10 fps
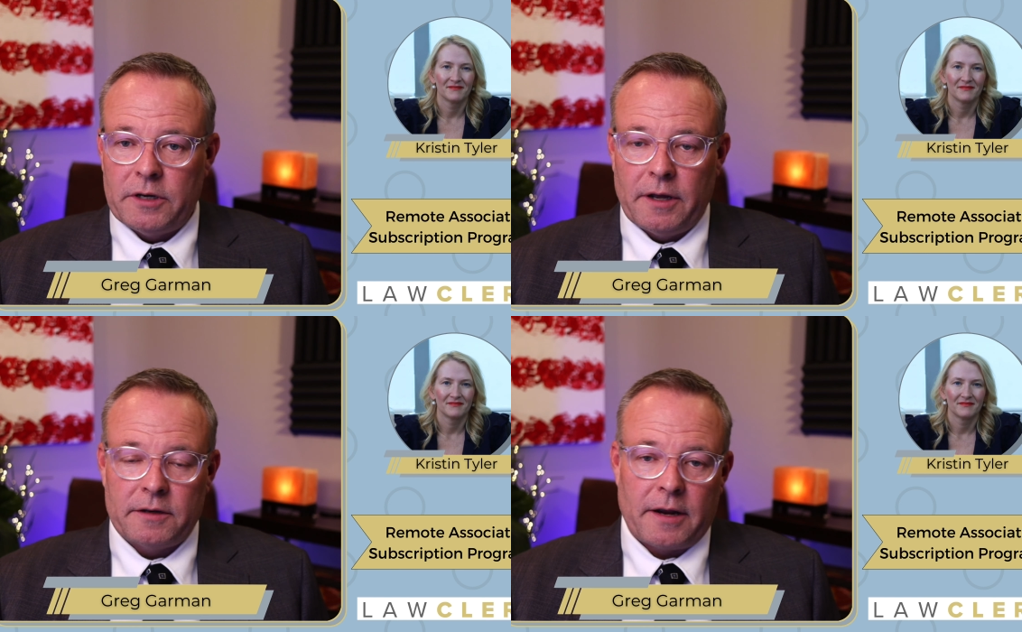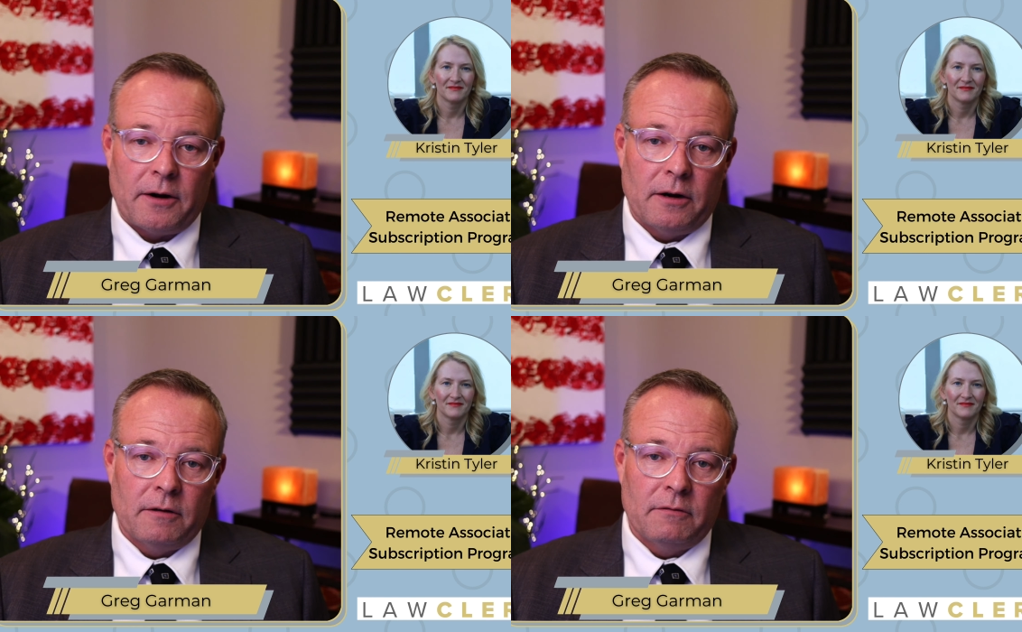Speaker 1: We take
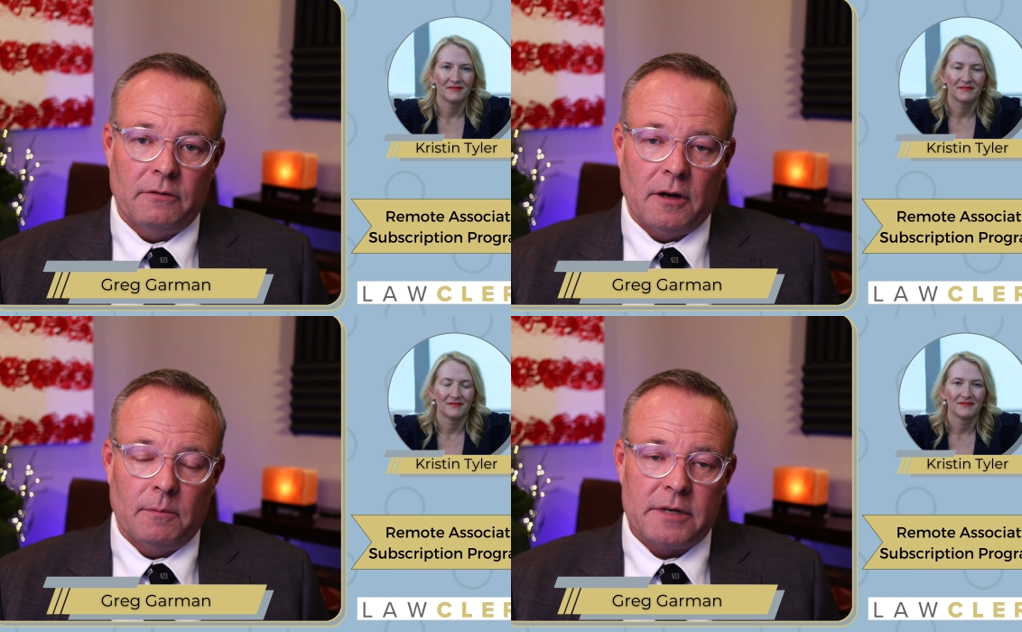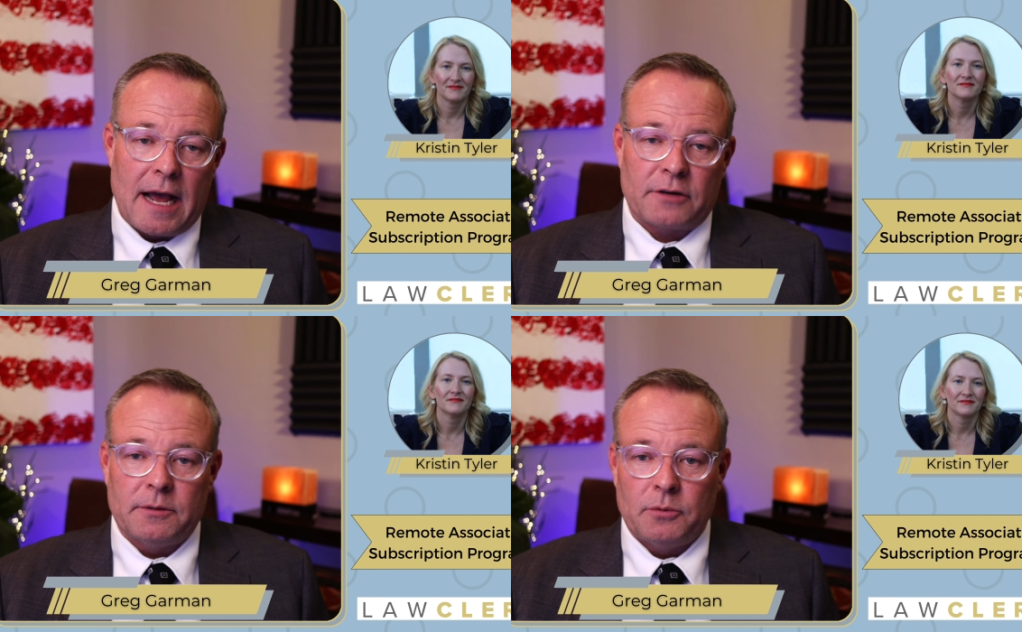care of uh,
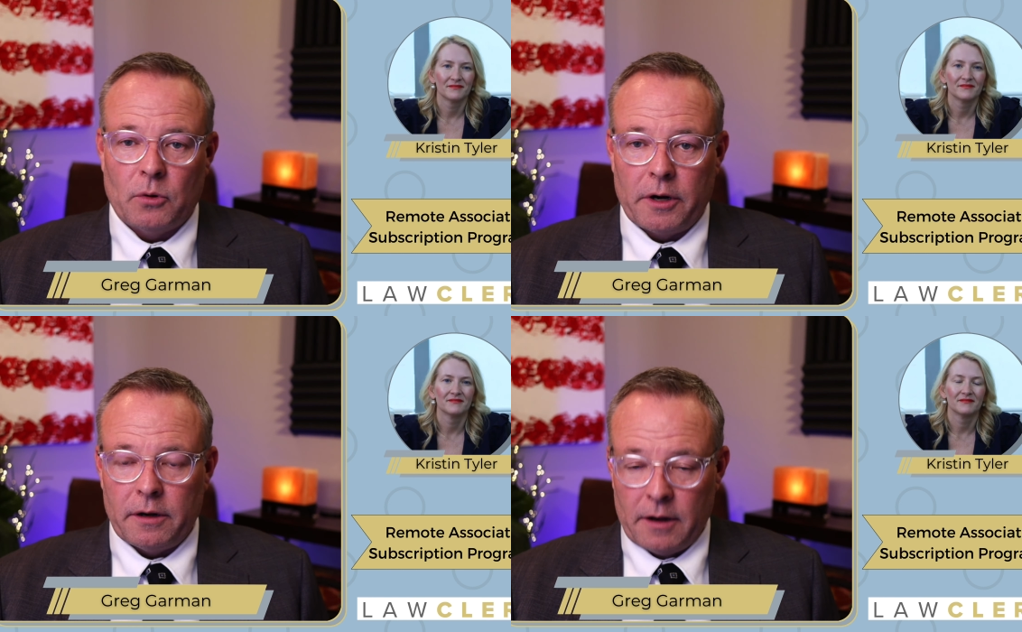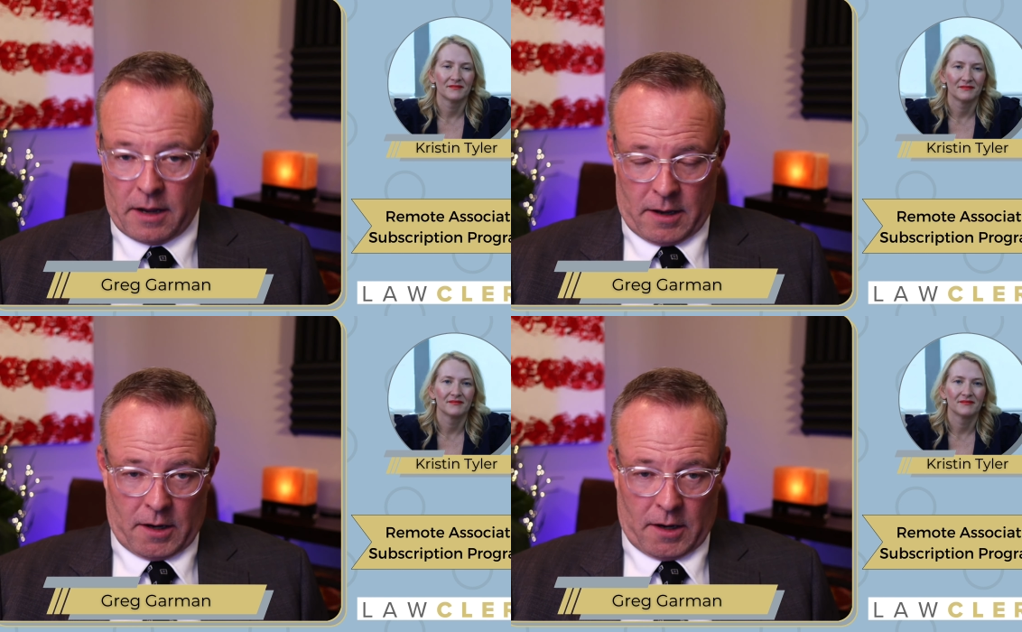tax reporting.